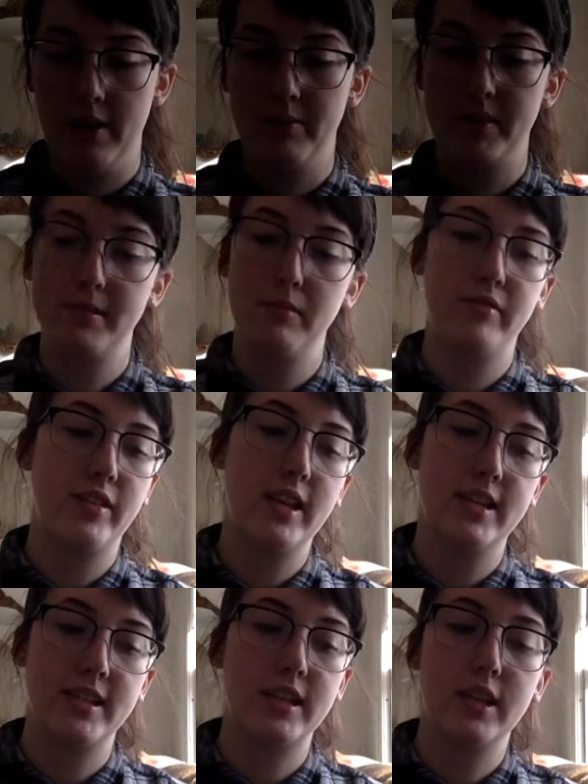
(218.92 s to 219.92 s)
Some of
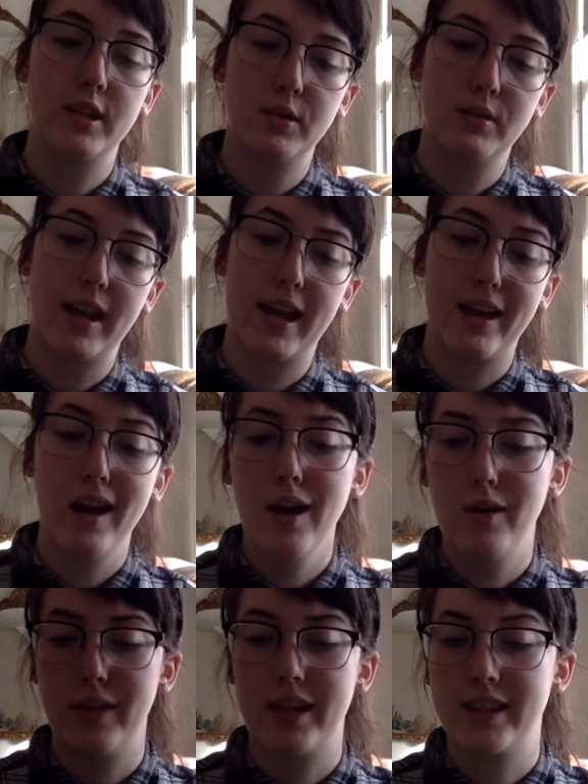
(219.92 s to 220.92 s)
these include like
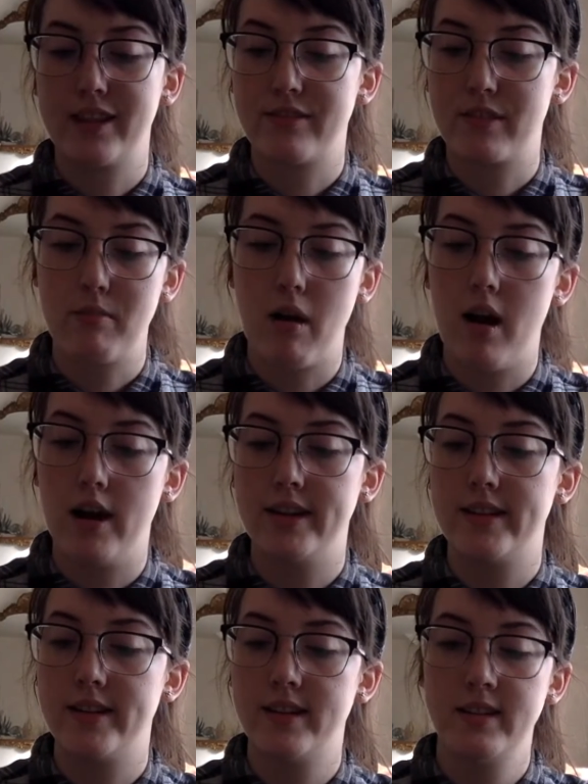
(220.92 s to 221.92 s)
the
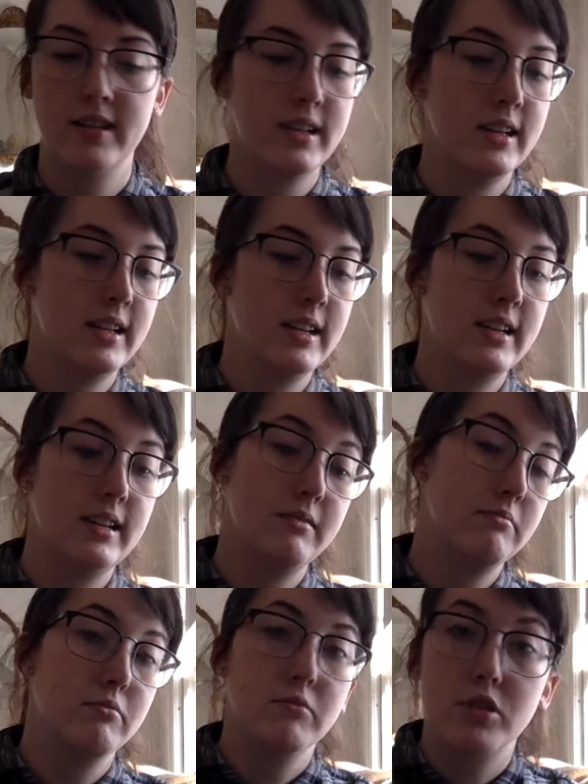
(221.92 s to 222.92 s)
Vermont
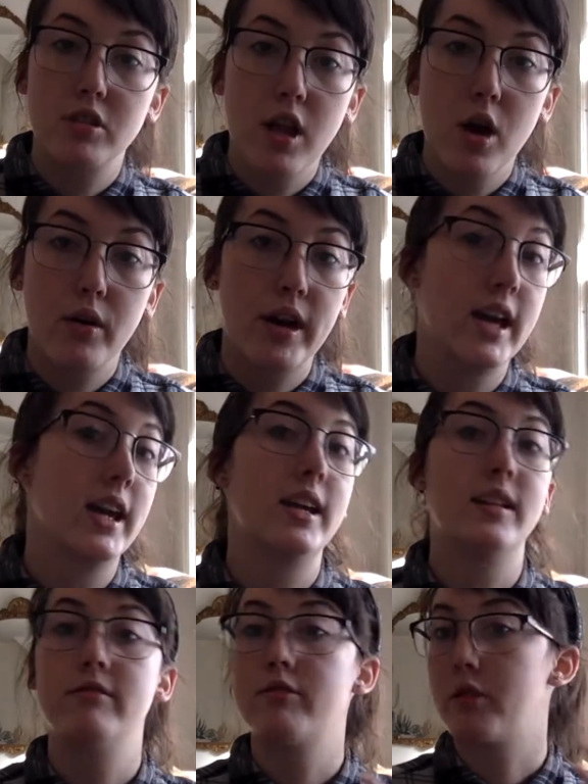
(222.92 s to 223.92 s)

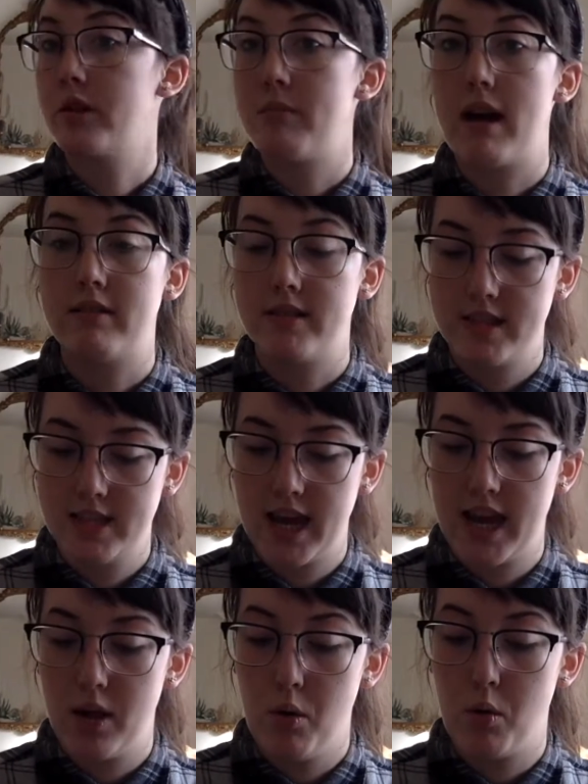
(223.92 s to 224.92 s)
slogan, Green Mountain
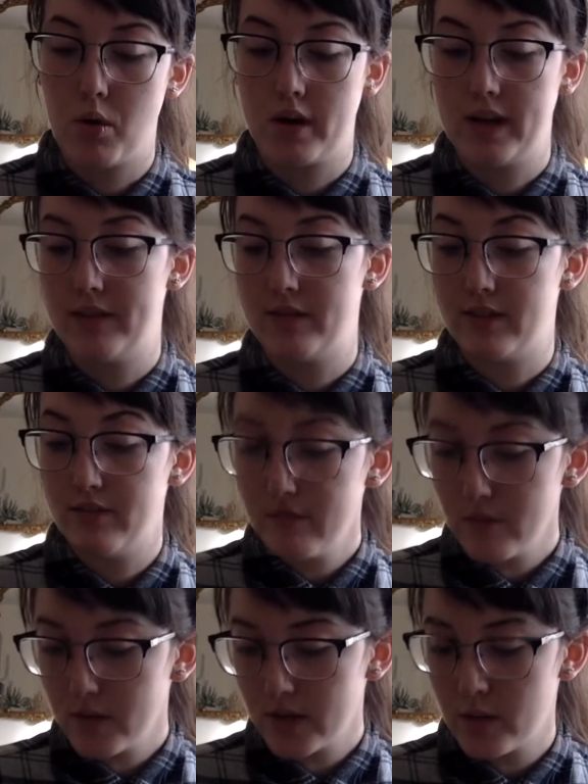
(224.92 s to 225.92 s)
State, or even the
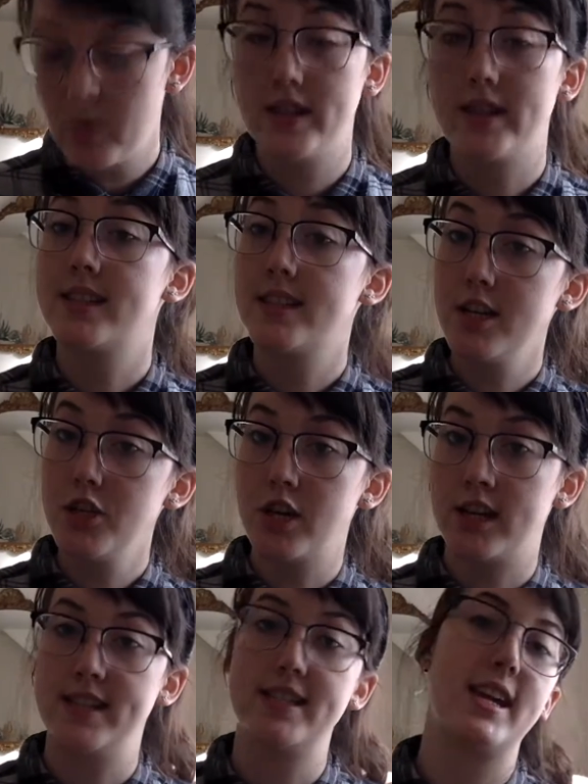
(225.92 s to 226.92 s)
Florida one, the
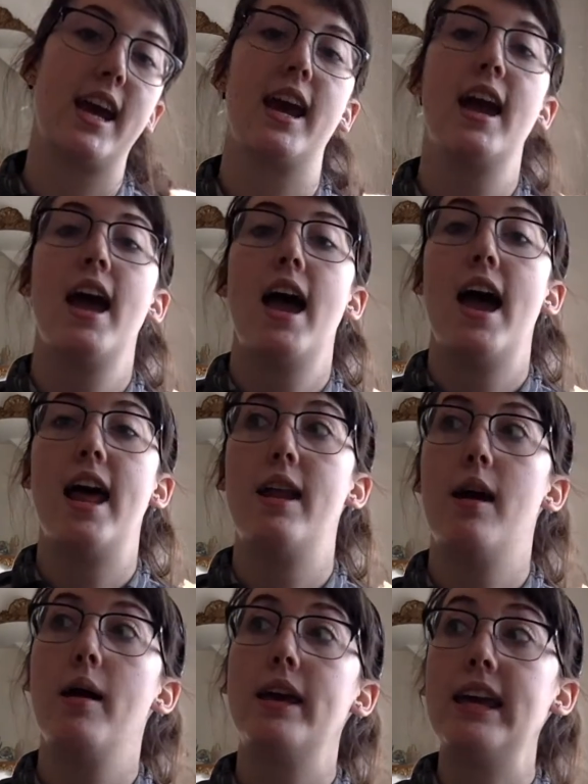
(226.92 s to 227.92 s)
Sunshine State. And
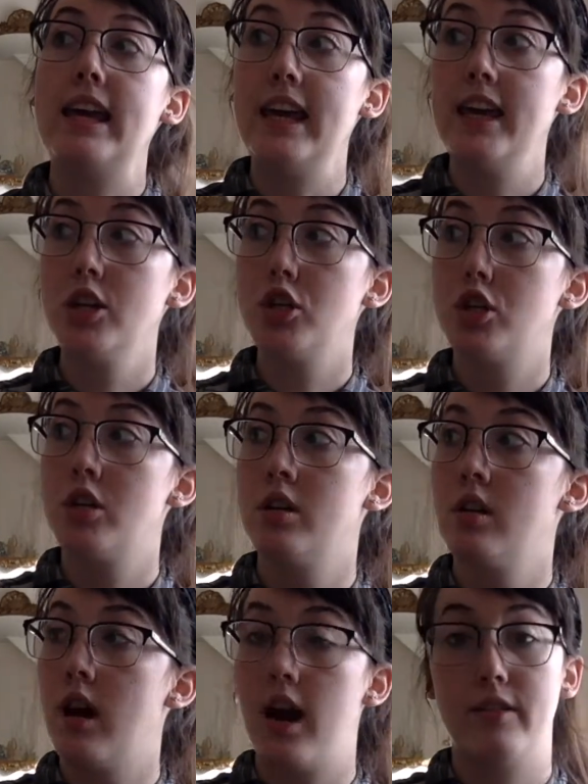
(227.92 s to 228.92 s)
each
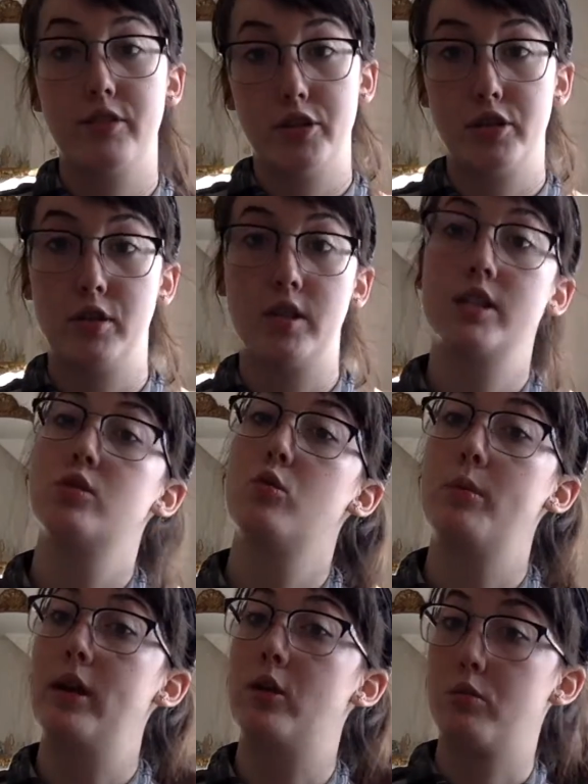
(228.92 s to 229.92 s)
of the students will
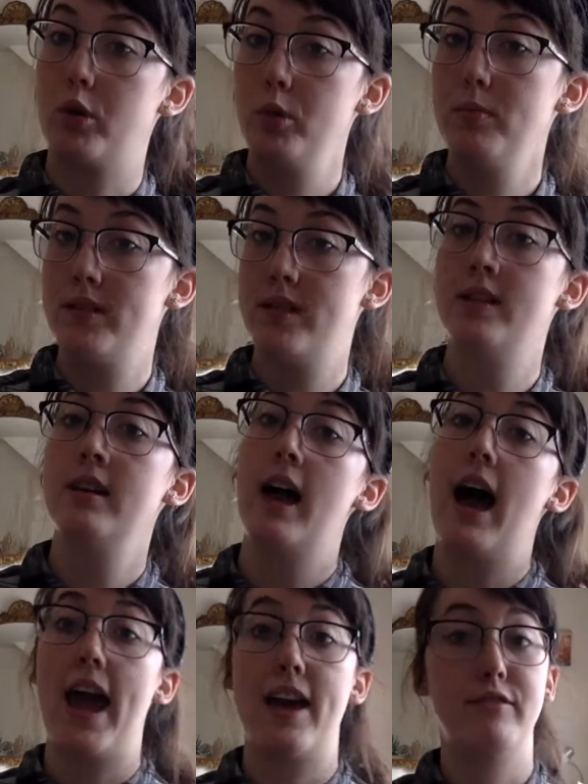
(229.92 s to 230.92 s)
be grouped.
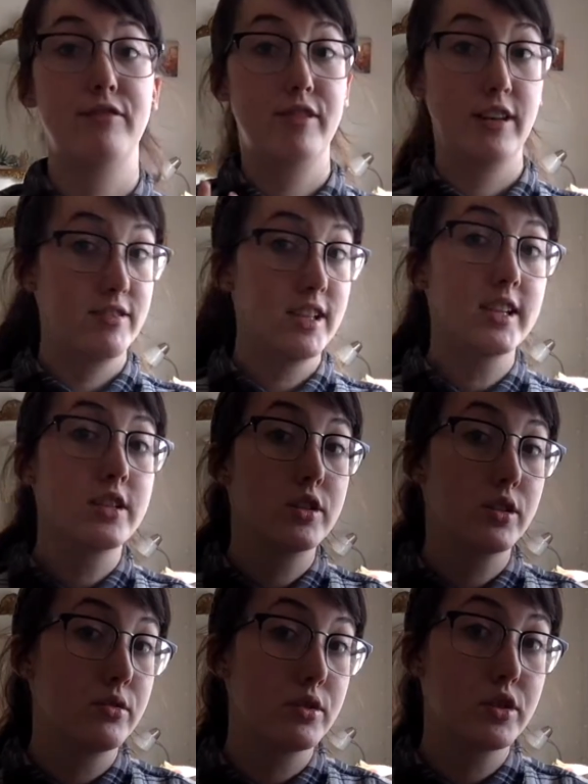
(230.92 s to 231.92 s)
I have 15
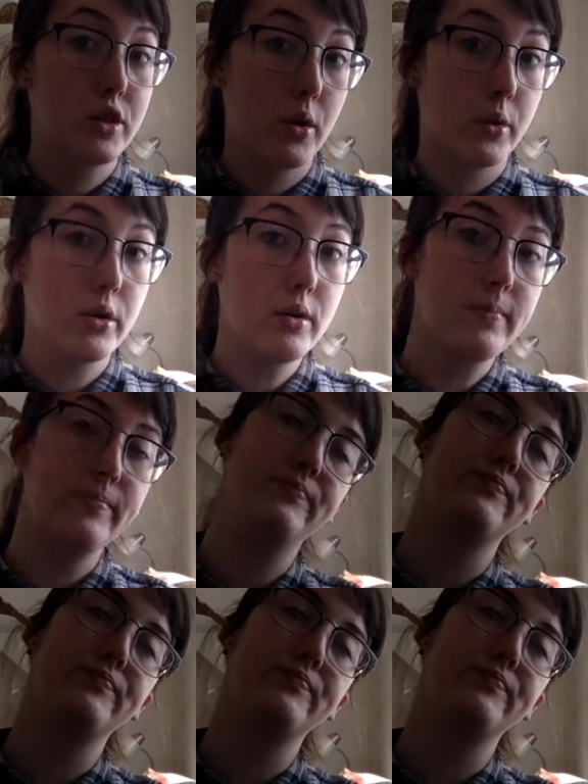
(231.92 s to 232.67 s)
students total,